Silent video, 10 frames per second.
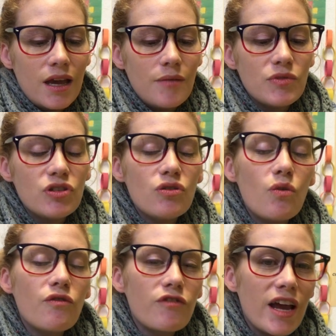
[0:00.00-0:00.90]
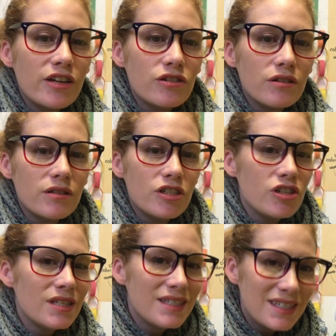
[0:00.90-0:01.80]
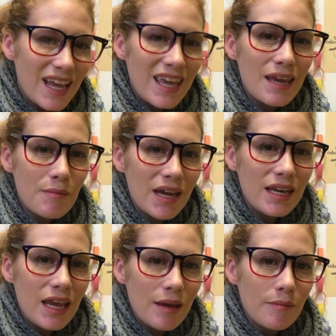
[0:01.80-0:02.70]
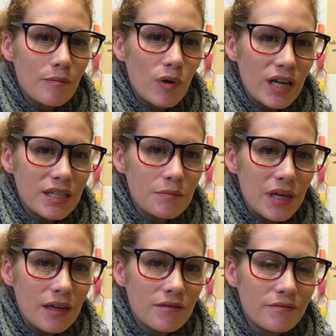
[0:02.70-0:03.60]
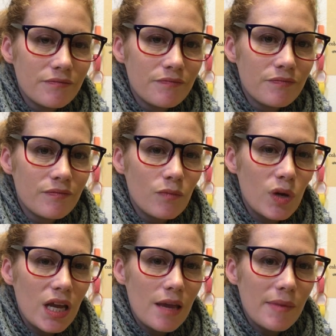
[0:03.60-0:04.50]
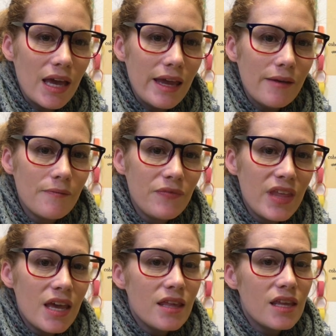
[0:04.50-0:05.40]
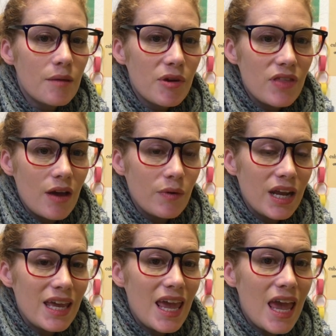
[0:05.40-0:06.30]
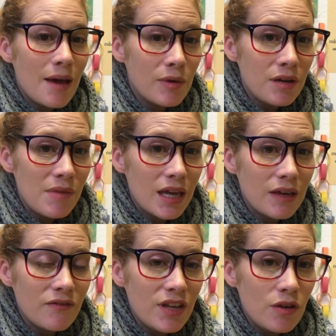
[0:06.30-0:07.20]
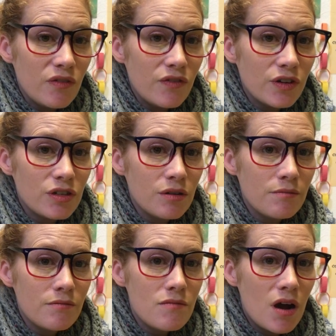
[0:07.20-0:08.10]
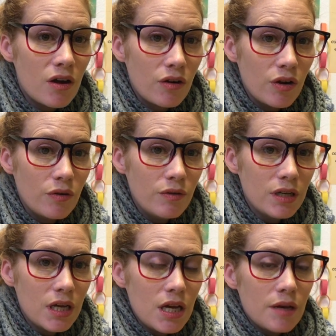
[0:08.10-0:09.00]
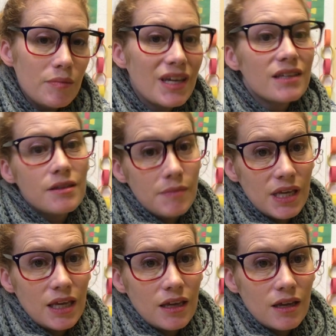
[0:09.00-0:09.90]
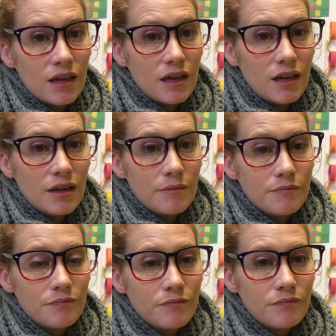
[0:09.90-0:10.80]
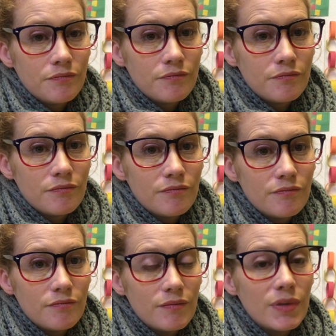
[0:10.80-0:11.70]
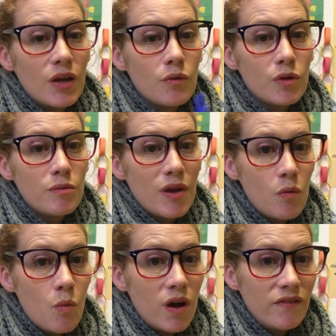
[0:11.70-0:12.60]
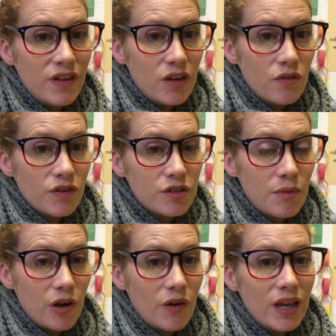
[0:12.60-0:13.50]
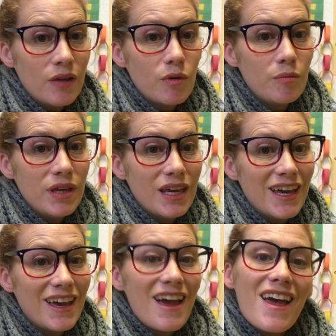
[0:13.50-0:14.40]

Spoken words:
I am so fragile that just saying my name breaks me. What am I? Think about that one. I am going to make a video for tomorrow because I'm making, but I will only make one video for tomorrow, and it will be a